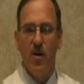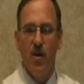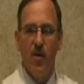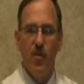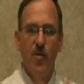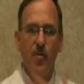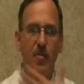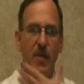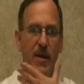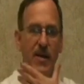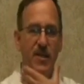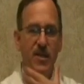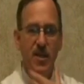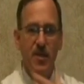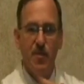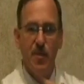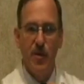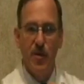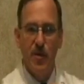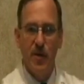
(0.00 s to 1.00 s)
or the
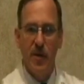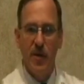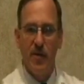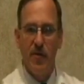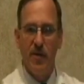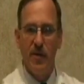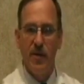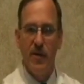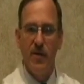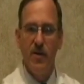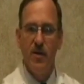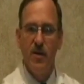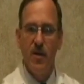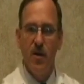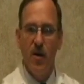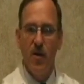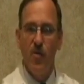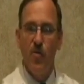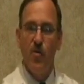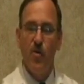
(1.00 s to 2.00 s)
mandibular area,
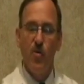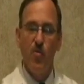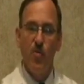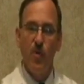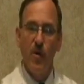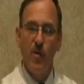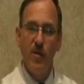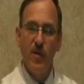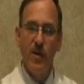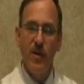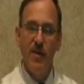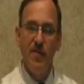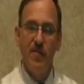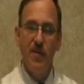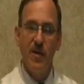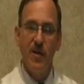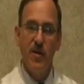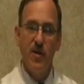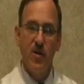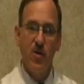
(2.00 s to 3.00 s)
although it rarely
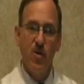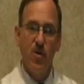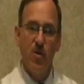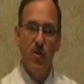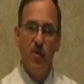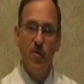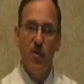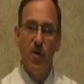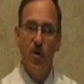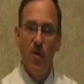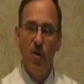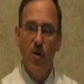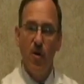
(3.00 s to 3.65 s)
even can occur on the